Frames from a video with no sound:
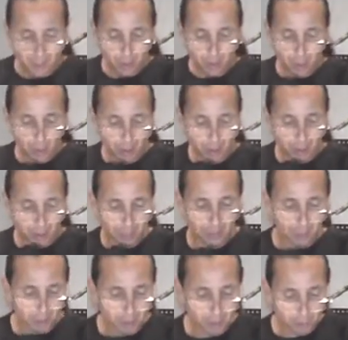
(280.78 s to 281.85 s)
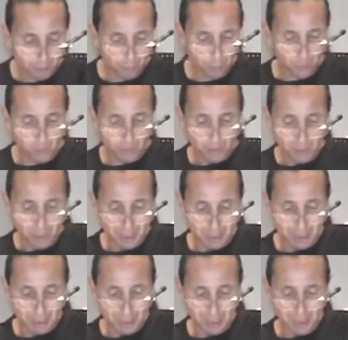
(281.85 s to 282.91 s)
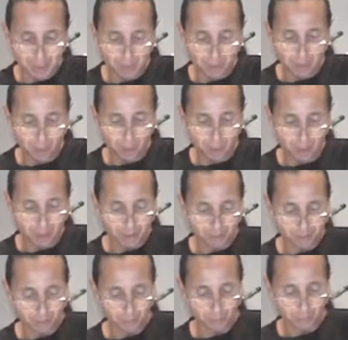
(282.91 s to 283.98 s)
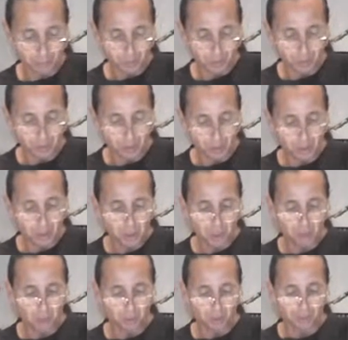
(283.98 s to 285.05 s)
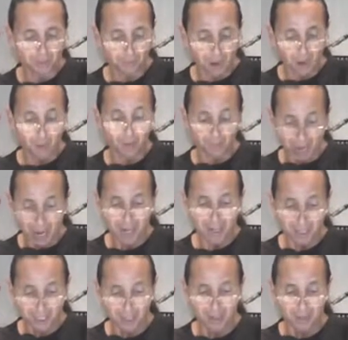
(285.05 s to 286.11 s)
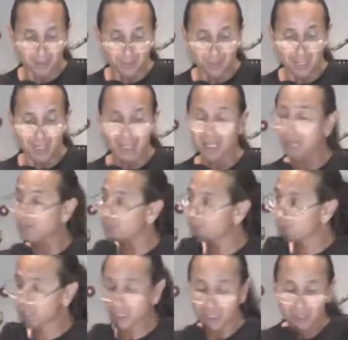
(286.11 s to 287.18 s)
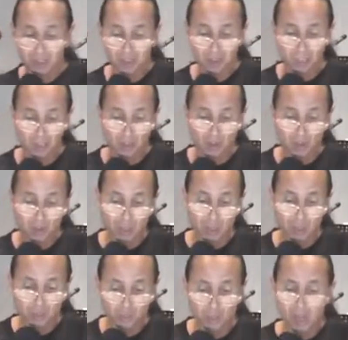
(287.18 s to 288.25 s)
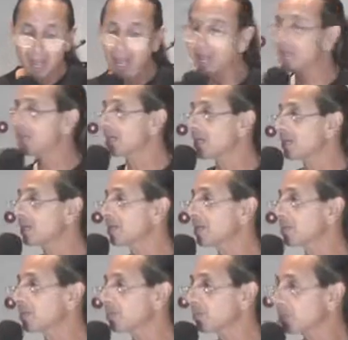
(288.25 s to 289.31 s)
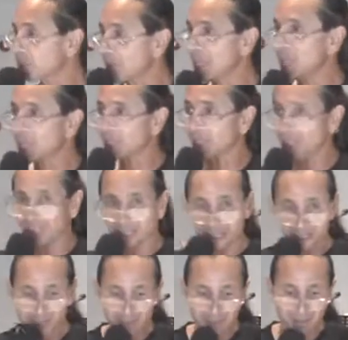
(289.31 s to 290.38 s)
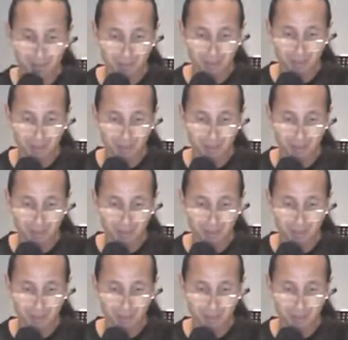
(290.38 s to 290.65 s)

Therefore, beloved, looking forward to these things, be what? Diligent to be found by him in peace, without spot and blameless.